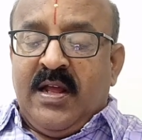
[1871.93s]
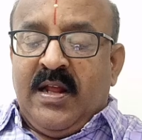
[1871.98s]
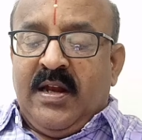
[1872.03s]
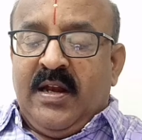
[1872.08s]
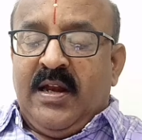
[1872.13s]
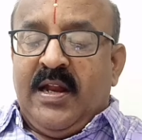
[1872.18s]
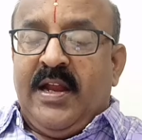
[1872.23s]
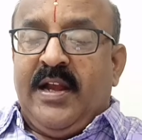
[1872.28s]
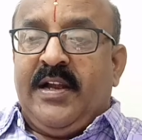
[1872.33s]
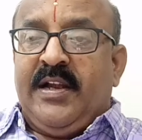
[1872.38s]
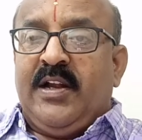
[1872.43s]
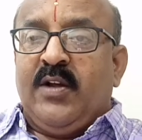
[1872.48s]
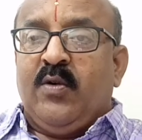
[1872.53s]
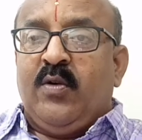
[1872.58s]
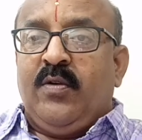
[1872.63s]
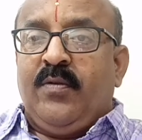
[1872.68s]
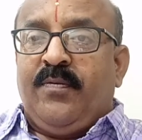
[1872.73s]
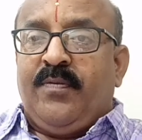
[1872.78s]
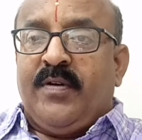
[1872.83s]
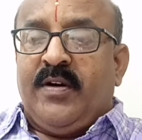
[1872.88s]
laid
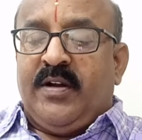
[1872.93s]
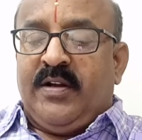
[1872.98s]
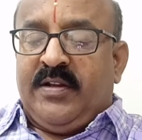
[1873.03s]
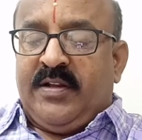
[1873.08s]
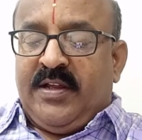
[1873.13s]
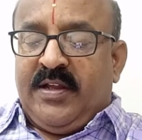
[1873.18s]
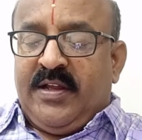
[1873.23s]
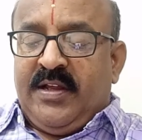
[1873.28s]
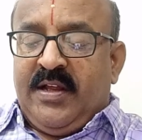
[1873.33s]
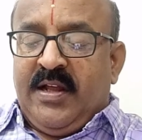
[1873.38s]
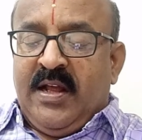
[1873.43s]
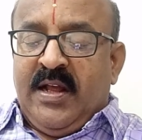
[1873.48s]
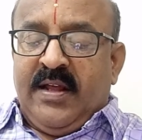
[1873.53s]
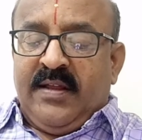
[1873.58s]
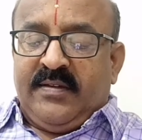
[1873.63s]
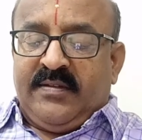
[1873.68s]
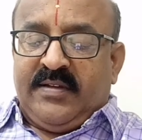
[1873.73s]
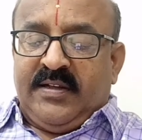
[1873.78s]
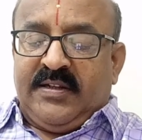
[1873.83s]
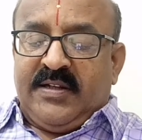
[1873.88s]
down for the
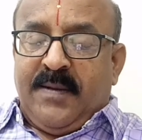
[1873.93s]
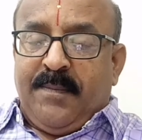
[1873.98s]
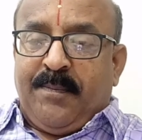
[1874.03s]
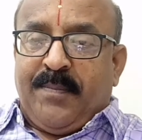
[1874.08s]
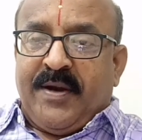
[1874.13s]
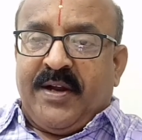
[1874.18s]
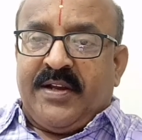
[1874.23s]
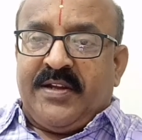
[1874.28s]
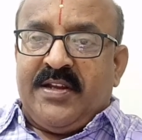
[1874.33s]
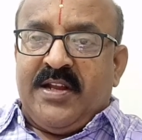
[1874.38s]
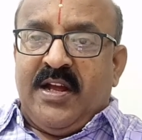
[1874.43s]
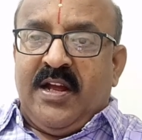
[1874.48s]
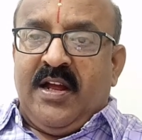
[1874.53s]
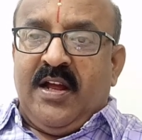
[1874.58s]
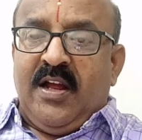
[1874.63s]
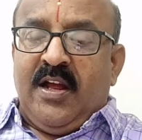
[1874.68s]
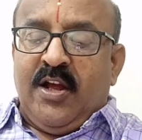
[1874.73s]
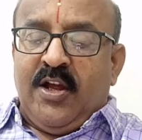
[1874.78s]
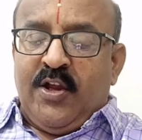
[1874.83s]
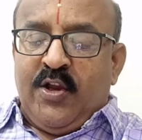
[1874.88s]
Sthita
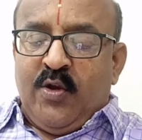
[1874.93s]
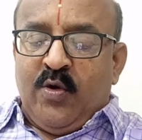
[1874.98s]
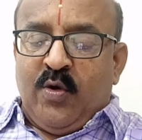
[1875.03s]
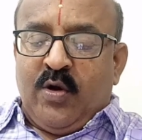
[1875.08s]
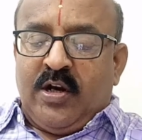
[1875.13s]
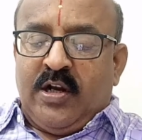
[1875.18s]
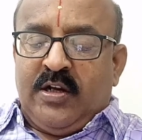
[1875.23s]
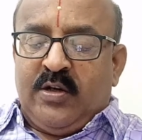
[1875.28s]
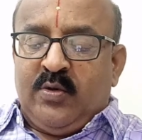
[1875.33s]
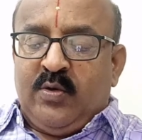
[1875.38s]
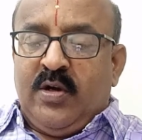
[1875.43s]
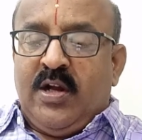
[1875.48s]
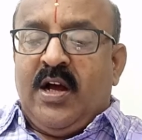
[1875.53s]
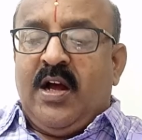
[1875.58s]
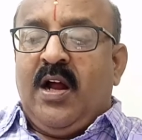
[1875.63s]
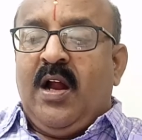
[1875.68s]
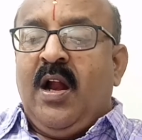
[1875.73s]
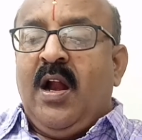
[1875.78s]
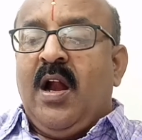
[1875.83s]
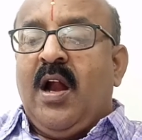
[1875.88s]
Prajna, Yoga
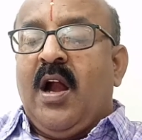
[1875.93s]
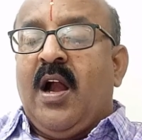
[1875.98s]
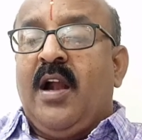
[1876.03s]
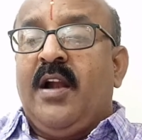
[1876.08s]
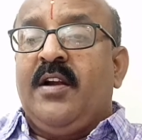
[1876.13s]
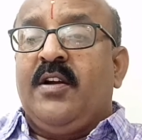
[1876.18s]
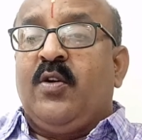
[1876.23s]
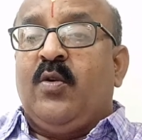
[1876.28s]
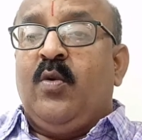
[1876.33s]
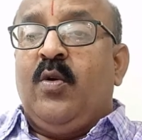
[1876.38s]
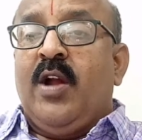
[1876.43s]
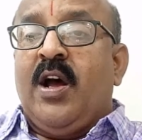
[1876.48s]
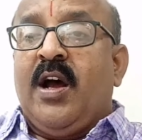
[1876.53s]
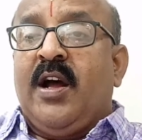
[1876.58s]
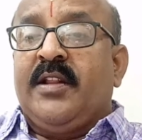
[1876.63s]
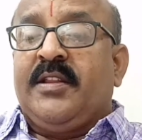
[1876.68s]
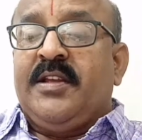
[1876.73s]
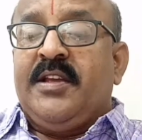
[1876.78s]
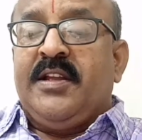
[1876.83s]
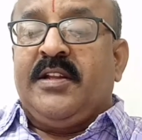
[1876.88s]
Ruda, and
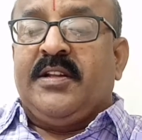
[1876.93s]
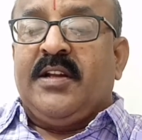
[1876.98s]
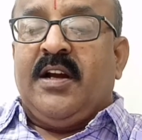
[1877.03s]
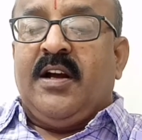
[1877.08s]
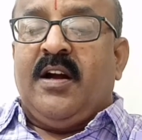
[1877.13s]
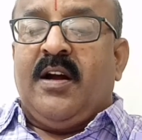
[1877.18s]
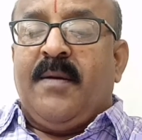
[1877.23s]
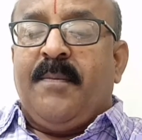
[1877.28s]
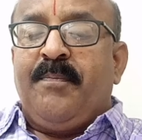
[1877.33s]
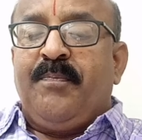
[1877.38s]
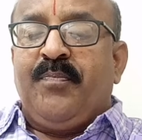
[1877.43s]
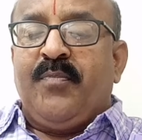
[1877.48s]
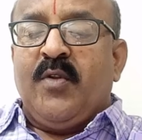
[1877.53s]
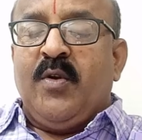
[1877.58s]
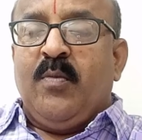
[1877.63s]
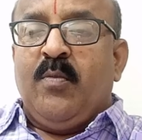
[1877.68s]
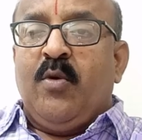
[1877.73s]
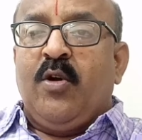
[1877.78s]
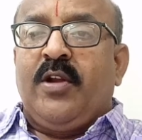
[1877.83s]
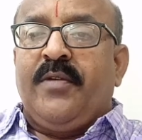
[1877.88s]
Gunatita.
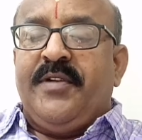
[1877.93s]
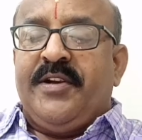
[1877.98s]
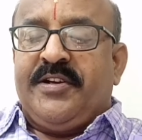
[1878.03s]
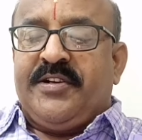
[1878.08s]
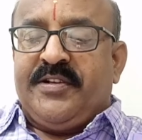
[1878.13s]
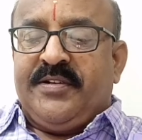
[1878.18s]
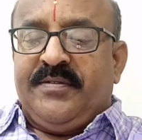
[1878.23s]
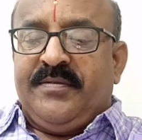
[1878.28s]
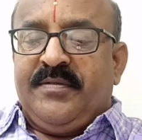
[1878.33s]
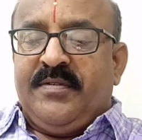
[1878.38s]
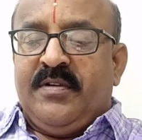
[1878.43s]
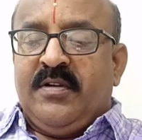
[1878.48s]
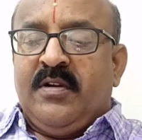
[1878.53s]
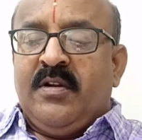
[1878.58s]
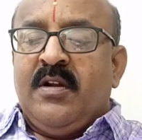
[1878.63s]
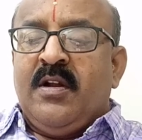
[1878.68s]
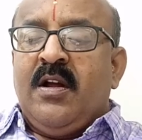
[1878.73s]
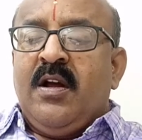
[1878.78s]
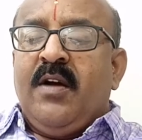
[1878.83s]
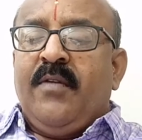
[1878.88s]
Motivation.
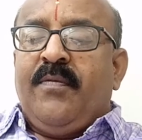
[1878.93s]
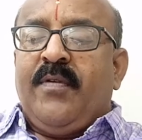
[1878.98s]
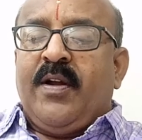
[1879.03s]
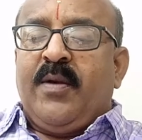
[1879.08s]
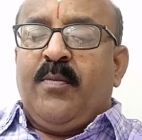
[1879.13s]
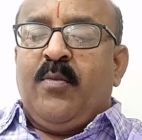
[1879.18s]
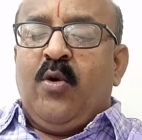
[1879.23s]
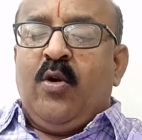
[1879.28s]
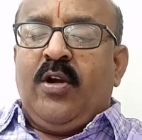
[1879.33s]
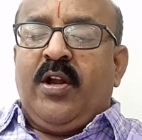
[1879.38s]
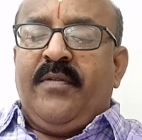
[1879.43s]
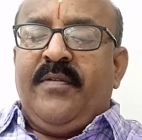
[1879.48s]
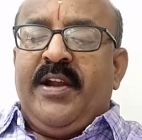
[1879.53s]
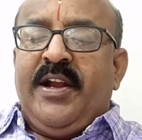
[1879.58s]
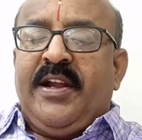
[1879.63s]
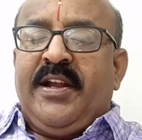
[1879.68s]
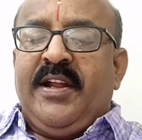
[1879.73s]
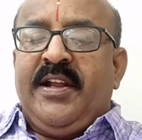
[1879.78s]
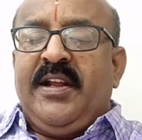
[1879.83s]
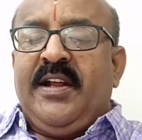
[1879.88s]
For
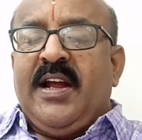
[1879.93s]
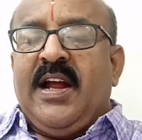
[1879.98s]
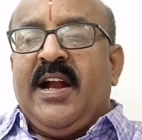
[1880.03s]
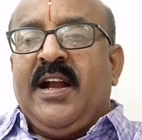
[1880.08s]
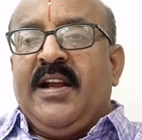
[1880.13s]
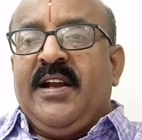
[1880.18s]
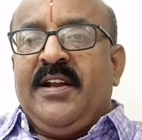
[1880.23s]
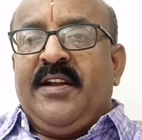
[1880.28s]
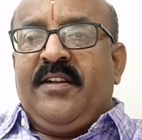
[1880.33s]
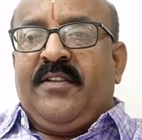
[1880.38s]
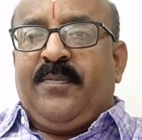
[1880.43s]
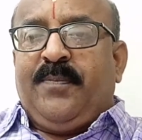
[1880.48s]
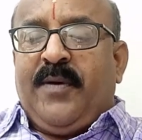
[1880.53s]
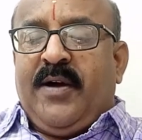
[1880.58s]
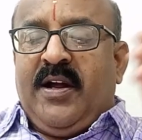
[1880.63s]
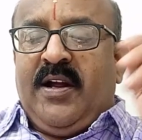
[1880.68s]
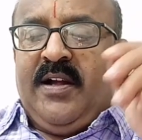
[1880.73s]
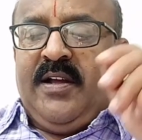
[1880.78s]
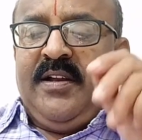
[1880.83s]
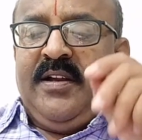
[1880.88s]
motivating and
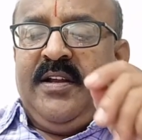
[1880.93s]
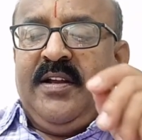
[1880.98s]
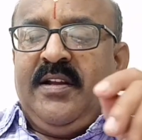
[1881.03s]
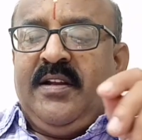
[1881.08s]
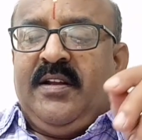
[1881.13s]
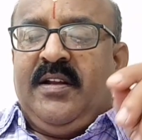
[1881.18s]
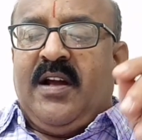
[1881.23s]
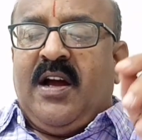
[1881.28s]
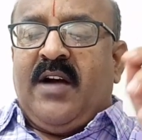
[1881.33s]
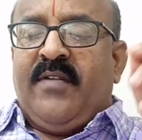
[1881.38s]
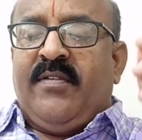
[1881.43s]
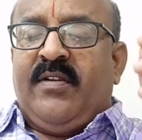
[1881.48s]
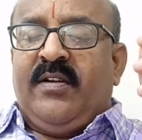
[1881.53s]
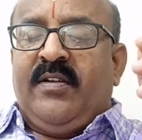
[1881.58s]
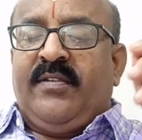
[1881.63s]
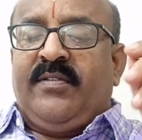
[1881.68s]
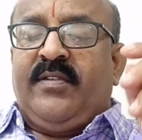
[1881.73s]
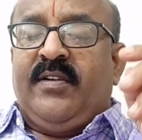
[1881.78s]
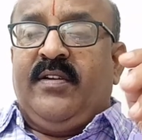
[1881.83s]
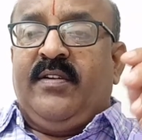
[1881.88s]
inspiring
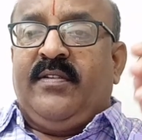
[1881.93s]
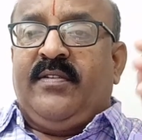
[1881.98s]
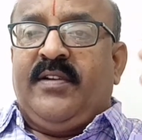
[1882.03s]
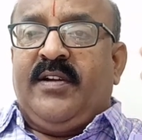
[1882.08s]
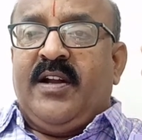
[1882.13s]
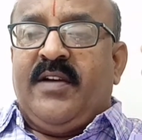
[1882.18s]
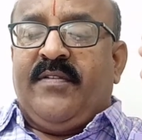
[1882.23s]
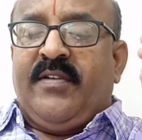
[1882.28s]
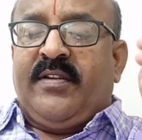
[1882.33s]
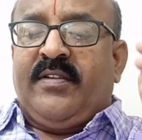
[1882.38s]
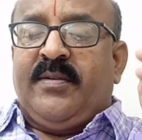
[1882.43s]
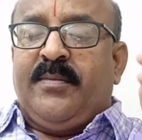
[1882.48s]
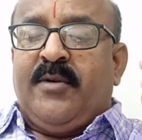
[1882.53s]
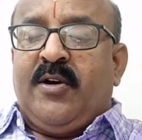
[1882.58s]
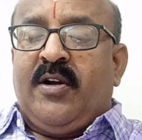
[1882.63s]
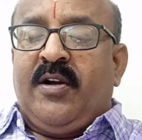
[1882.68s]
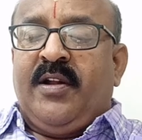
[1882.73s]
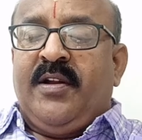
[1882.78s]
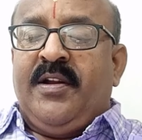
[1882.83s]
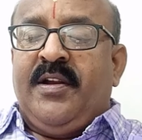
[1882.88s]
ourselves and our
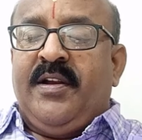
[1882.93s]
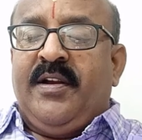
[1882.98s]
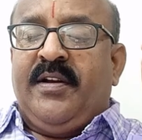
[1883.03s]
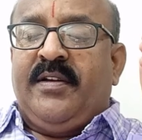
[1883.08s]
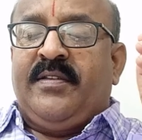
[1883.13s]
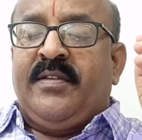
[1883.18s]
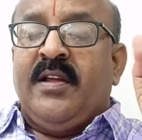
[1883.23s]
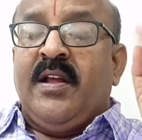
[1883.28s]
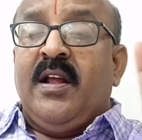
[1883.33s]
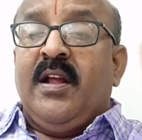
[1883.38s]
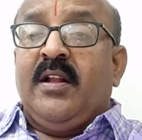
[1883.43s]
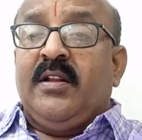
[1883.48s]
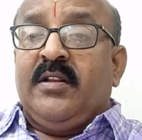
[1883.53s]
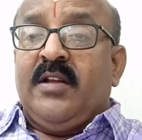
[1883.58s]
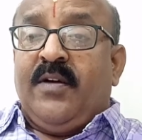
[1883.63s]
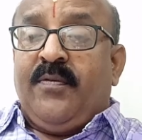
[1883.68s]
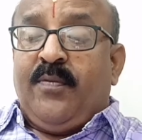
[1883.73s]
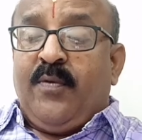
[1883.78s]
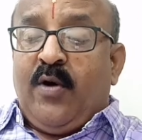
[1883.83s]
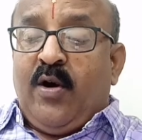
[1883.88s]
subordinates,
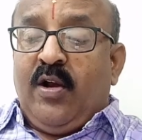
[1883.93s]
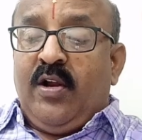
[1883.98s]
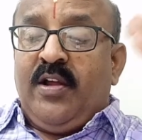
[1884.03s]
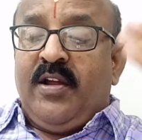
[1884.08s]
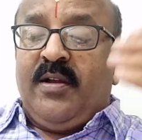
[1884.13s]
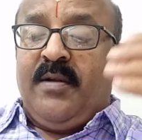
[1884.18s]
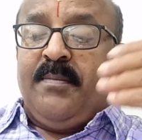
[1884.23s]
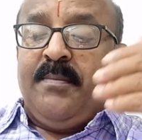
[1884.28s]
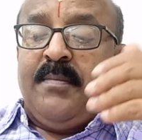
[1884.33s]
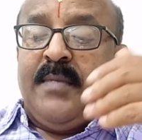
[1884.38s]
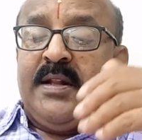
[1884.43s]
the following